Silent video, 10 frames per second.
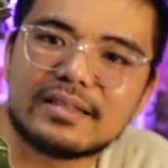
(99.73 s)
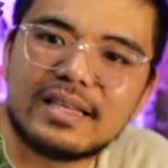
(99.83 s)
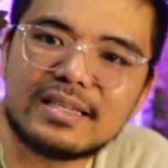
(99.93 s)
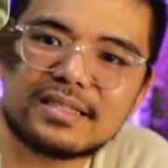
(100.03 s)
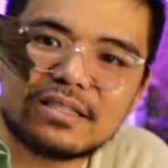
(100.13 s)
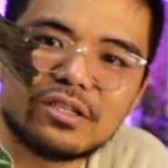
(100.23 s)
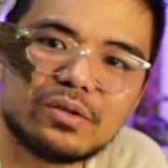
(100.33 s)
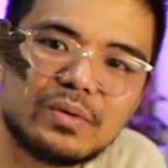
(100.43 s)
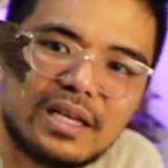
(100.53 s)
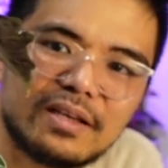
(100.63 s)
this
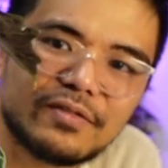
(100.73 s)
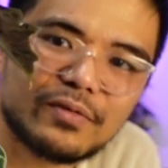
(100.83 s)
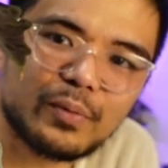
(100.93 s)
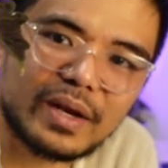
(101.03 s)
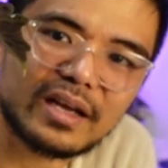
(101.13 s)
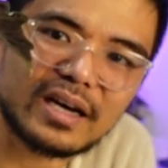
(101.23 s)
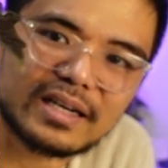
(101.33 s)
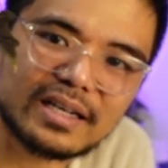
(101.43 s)
new leaf when I got